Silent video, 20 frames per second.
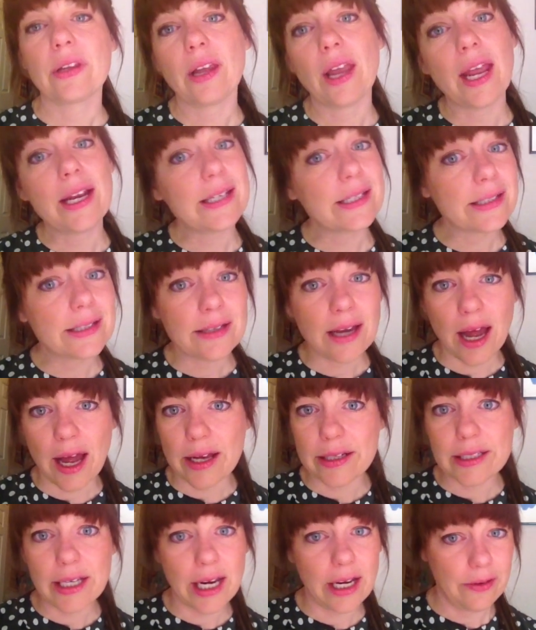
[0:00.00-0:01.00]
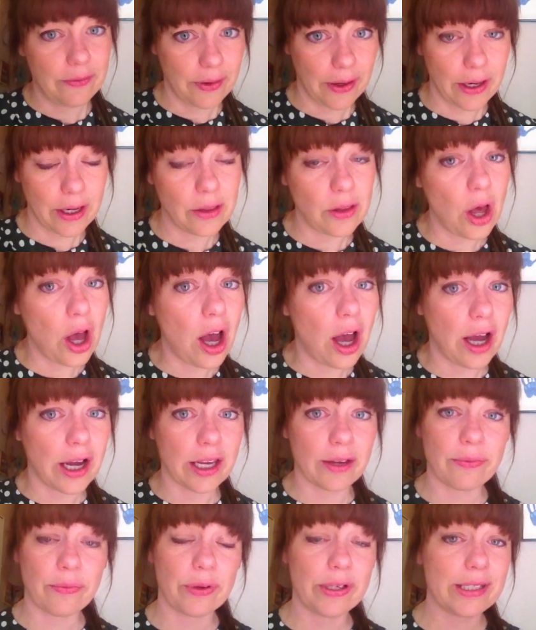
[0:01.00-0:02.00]
It does not take very long
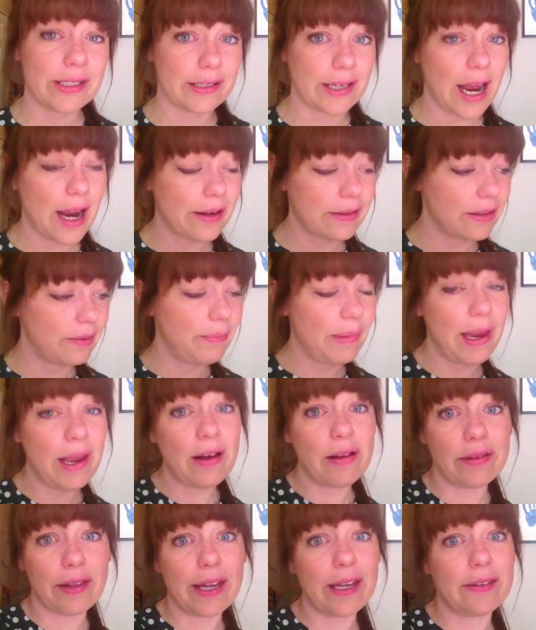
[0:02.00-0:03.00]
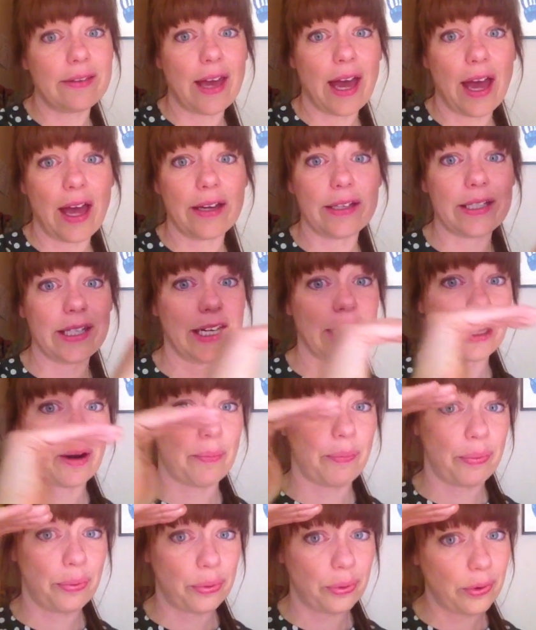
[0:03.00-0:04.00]
if we stack the mail like that to get a
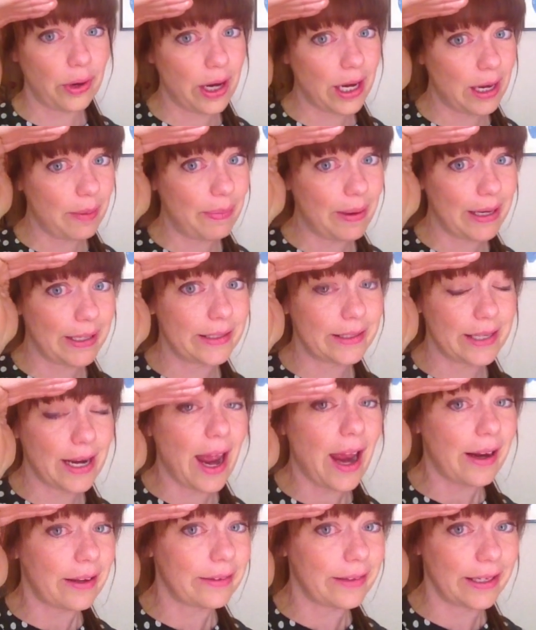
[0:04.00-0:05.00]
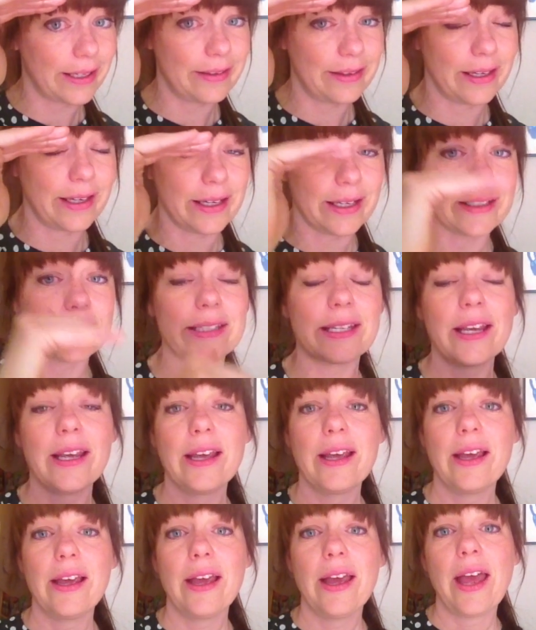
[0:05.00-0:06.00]
pretty big stack like this.
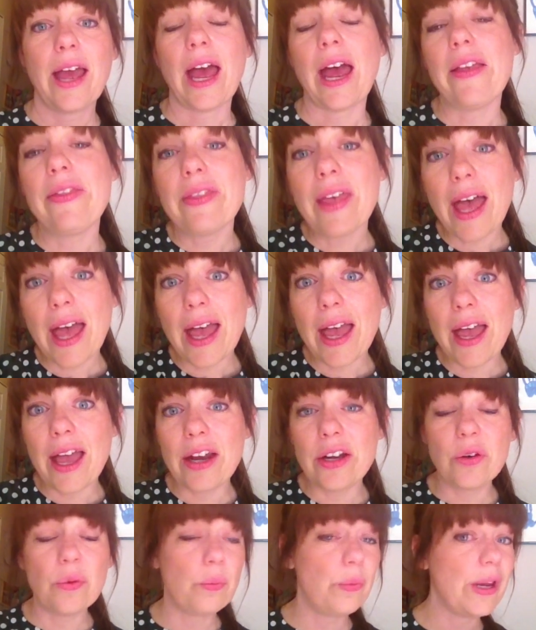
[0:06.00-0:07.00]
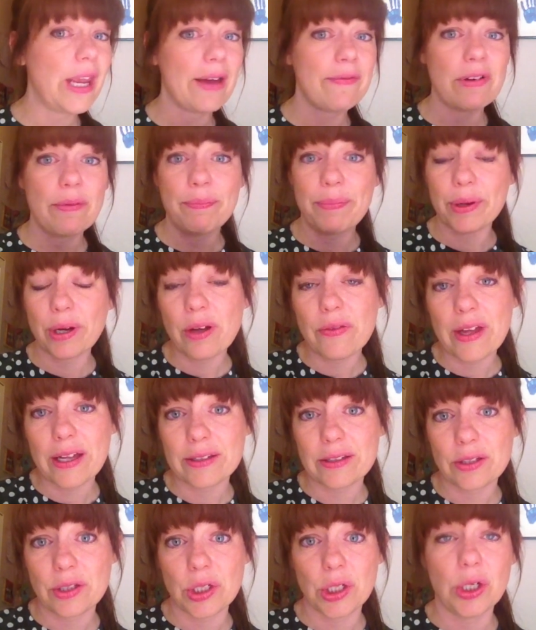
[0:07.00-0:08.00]
And then we have a bill
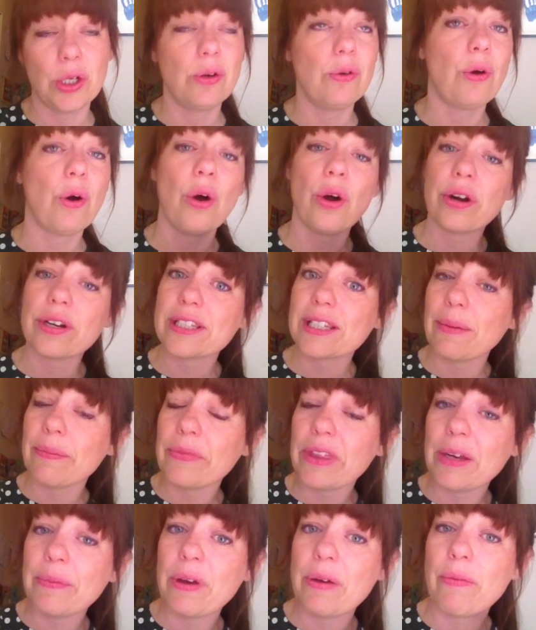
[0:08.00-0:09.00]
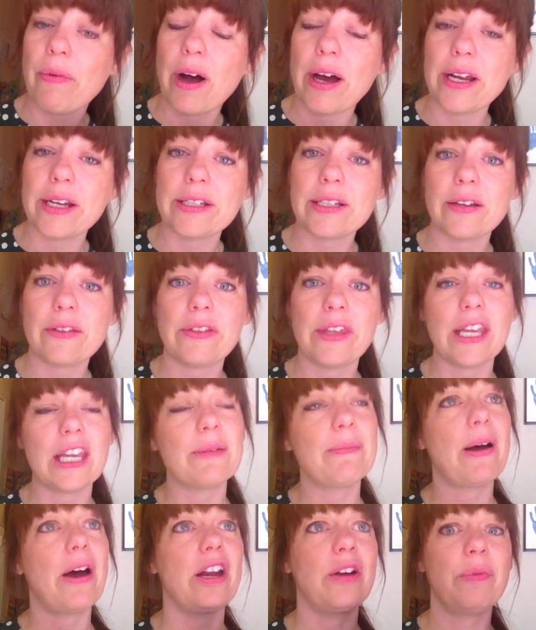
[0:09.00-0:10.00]
that's due or something we wanted to think
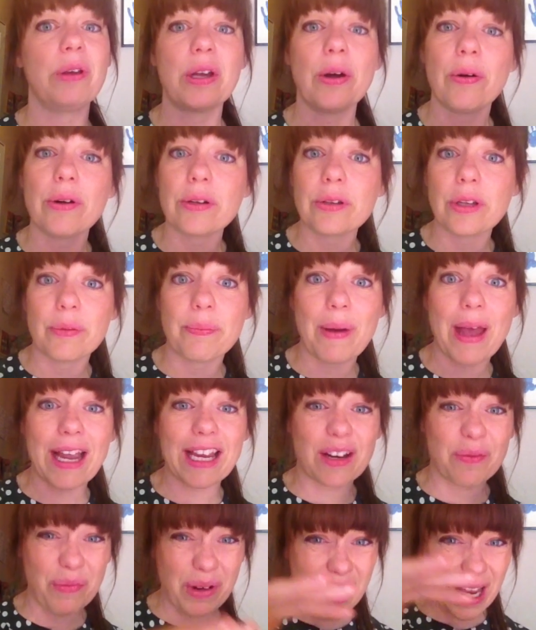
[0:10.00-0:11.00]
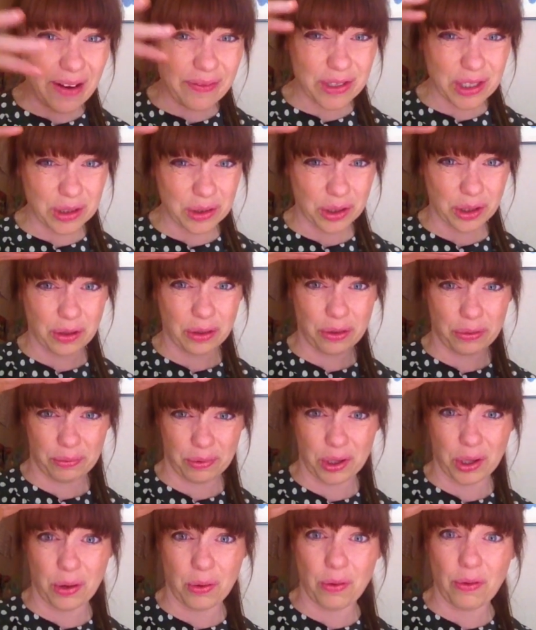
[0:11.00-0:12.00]
about, and we go to look back, and we have to look
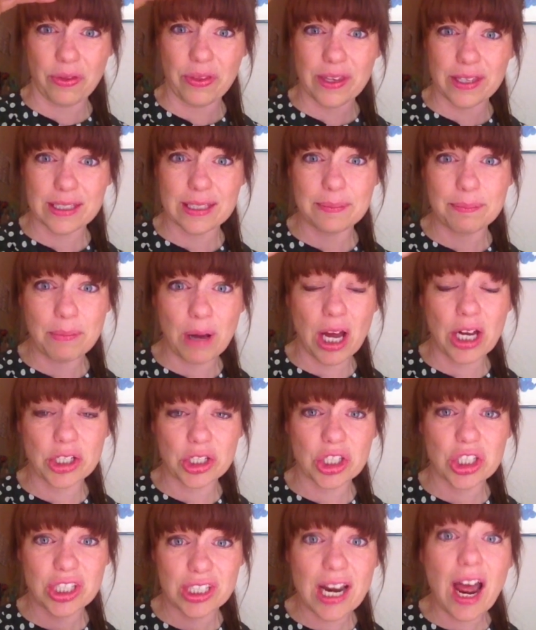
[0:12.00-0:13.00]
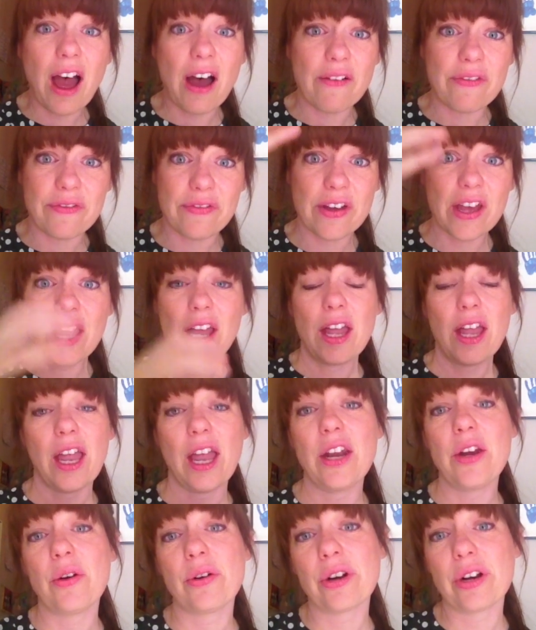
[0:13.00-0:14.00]
through this much stuff
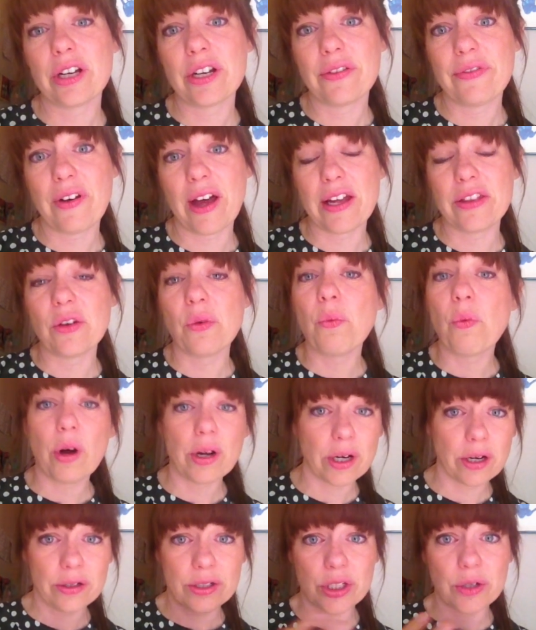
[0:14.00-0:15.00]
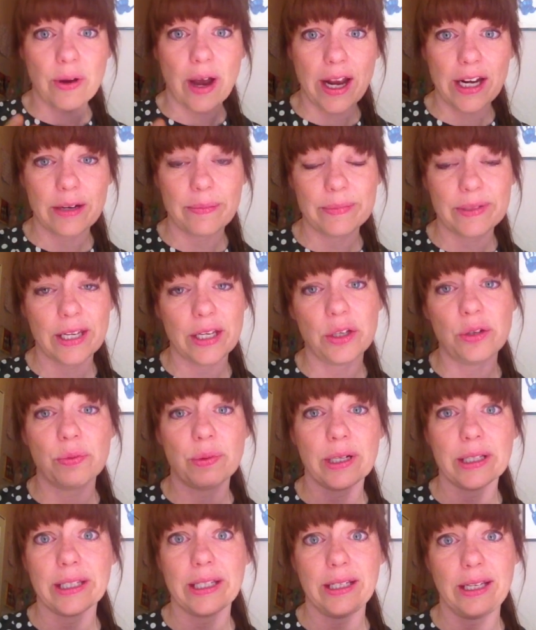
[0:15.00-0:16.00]
in order to find the one or two items that you
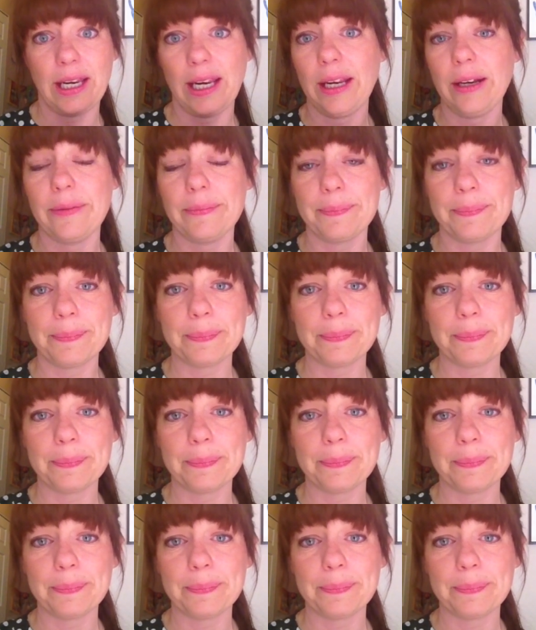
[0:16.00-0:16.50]
really need.